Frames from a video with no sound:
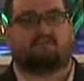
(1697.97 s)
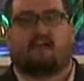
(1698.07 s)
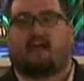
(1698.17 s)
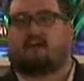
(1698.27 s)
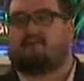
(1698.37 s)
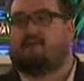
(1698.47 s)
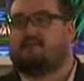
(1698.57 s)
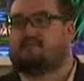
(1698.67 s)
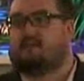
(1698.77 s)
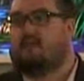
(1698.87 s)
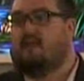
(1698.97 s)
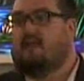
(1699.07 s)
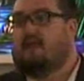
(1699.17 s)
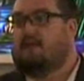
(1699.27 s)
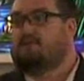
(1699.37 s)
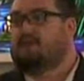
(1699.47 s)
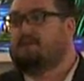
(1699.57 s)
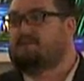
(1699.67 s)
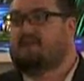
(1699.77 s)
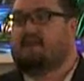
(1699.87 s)
sacrificing. He was
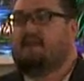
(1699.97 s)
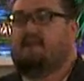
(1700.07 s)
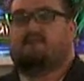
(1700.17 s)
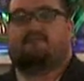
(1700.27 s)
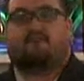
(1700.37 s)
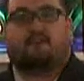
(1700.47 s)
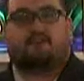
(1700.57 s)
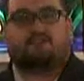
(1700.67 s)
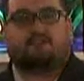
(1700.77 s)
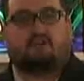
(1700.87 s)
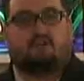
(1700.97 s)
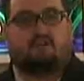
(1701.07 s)
able to say, It is finished.